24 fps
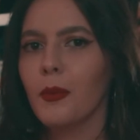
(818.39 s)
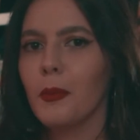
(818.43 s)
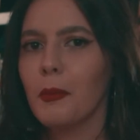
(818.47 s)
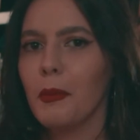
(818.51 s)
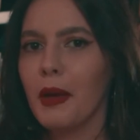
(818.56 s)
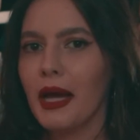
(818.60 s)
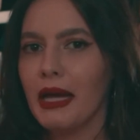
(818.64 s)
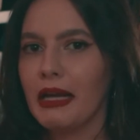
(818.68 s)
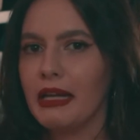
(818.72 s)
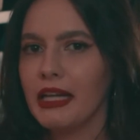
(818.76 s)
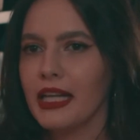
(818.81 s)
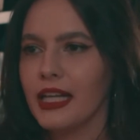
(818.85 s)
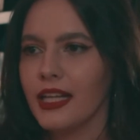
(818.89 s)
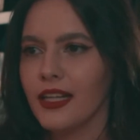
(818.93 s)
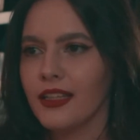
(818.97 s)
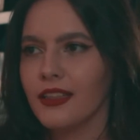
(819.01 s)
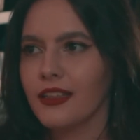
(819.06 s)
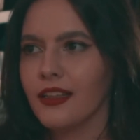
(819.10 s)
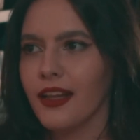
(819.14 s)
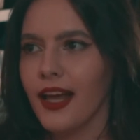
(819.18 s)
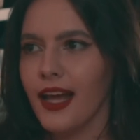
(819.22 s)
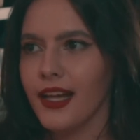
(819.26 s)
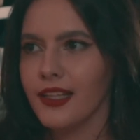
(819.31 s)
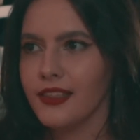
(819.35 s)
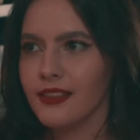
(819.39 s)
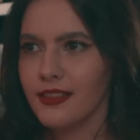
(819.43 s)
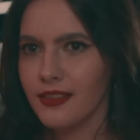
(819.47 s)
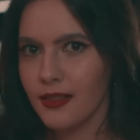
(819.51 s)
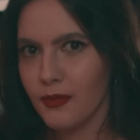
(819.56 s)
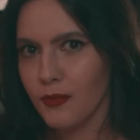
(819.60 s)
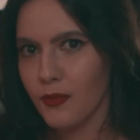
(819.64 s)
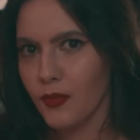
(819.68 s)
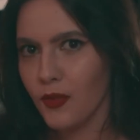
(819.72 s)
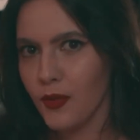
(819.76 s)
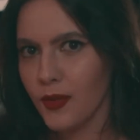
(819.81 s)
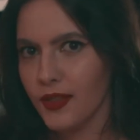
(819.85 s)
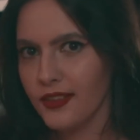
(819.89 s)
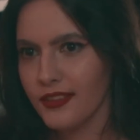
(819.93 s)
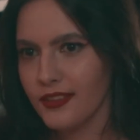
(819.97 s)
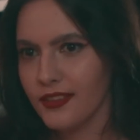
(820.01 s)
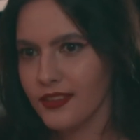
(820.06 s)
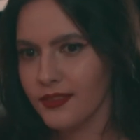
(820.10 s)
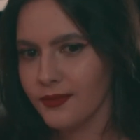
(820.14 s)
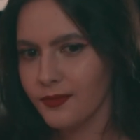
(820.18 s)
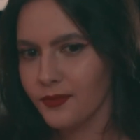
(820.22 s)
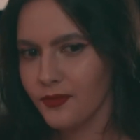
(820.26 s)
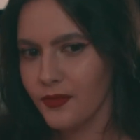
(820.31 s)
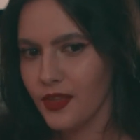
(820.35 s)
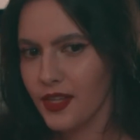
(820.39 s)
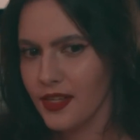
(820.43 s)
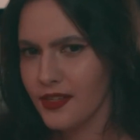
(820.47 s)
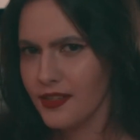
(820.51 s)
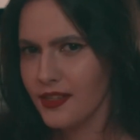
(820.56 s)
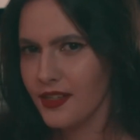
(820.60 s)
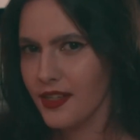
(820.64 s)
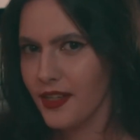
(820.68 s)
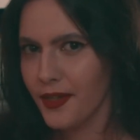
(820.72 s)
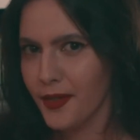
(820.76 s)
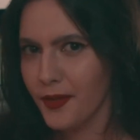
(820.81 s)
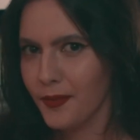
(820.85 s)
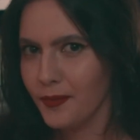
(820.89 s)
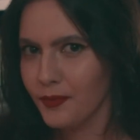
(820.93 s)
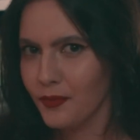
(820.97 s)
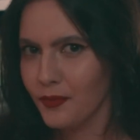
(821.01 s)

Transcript: back again at some point this year,